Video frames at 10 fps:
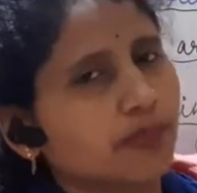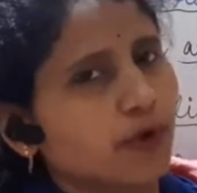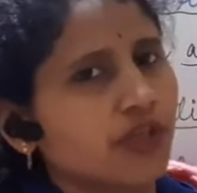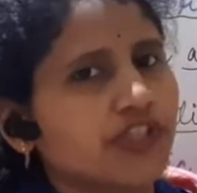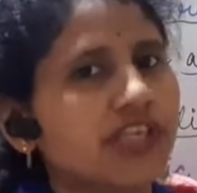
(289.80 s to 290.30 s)

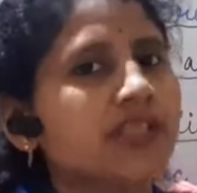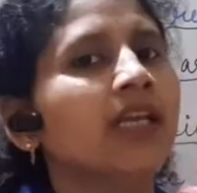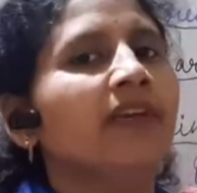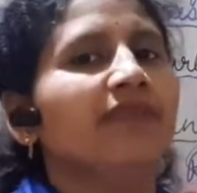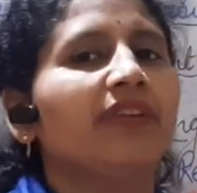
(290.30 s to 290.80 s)
process,
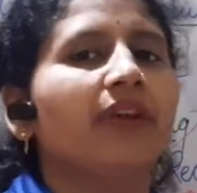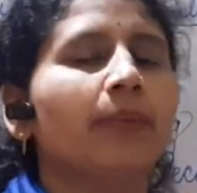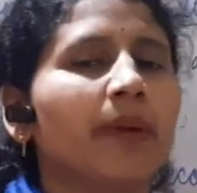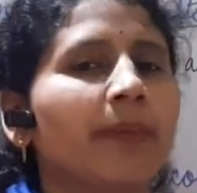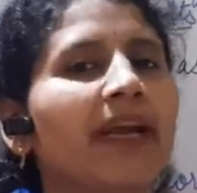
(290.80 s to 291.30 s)
we will
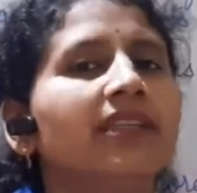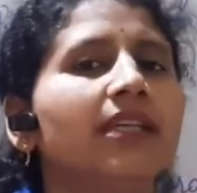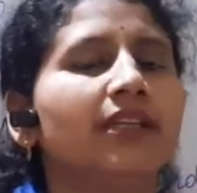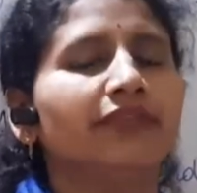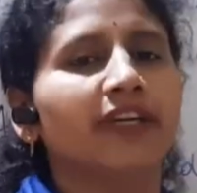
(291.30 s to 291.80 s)
prepare the
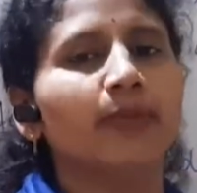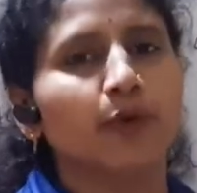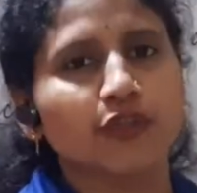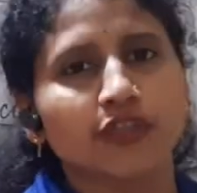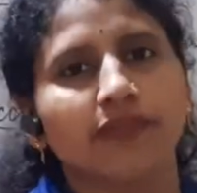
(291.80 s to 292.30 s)
different
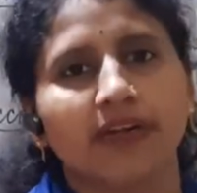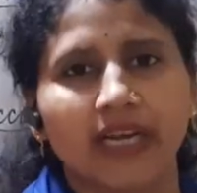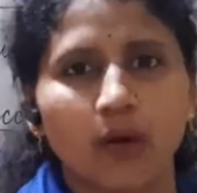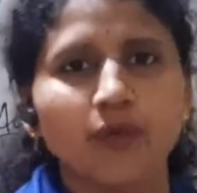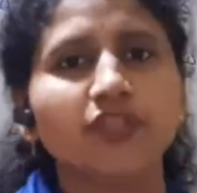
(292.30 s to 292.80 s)
books of
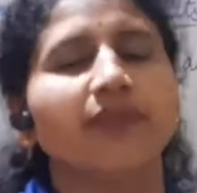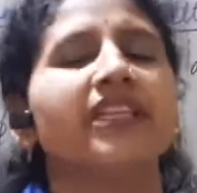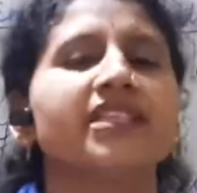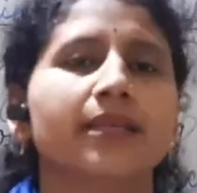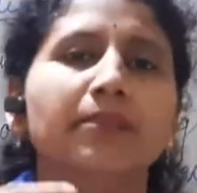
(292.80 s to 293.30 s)
accounts with
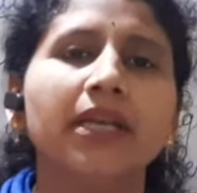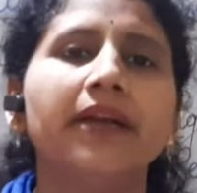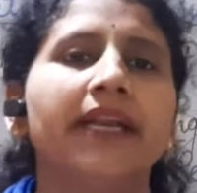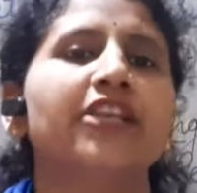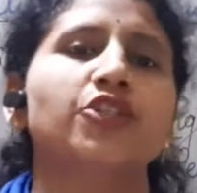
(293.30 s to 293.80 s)
similar
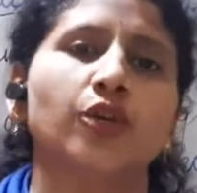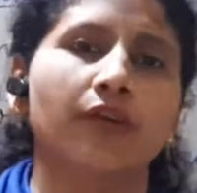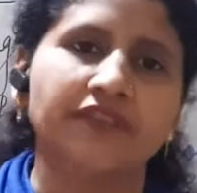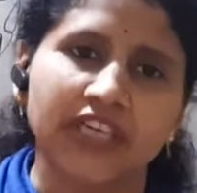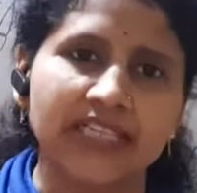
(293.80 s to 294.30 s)
nature
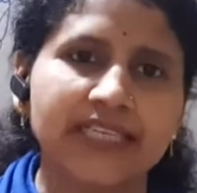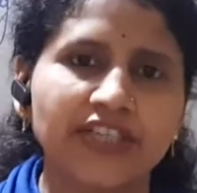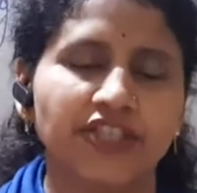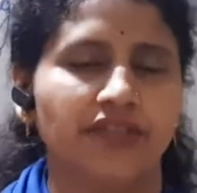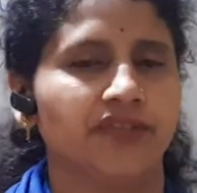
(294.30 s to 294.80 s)
of
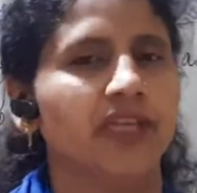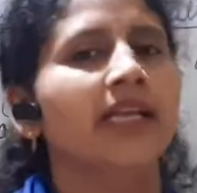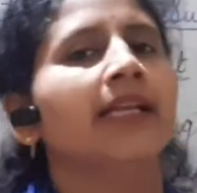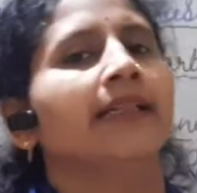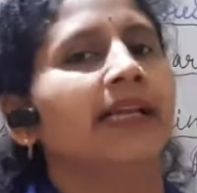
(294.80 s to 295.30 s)
transactions
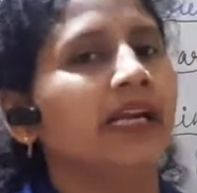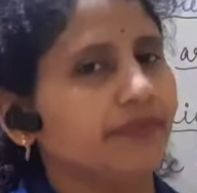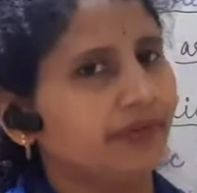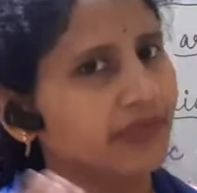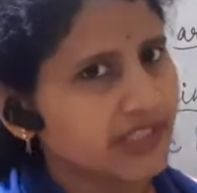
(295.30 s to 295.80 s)
that
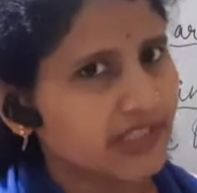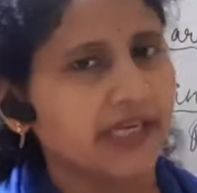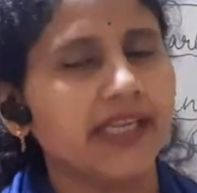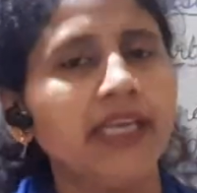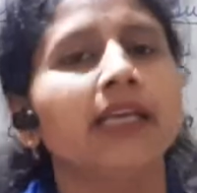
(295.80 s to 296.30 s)
we will
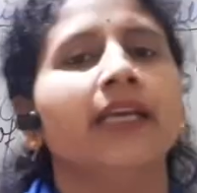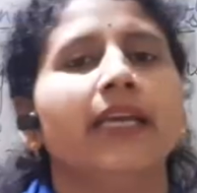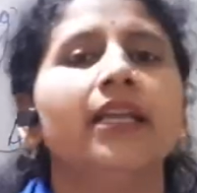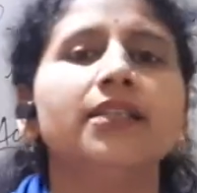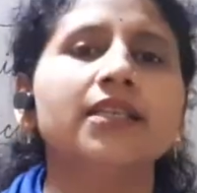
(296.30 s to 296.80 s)
study
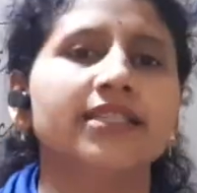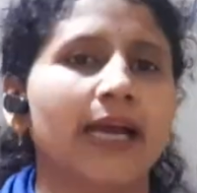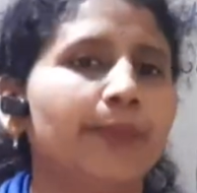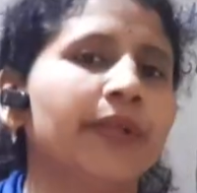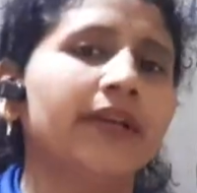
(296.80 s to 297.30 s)
in other
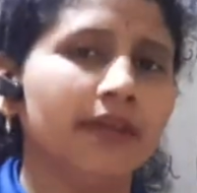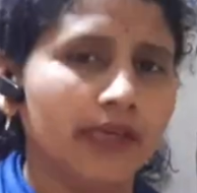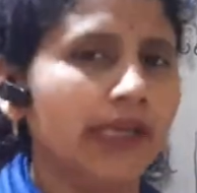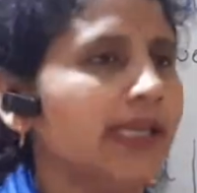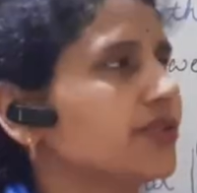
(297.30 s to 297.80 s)
chapter
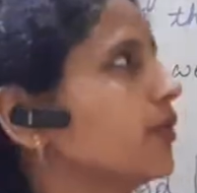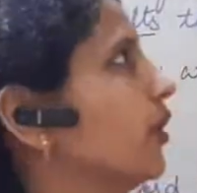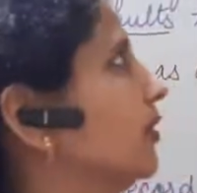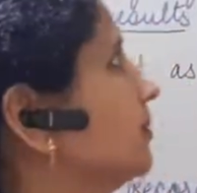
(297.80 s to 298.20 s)
later on.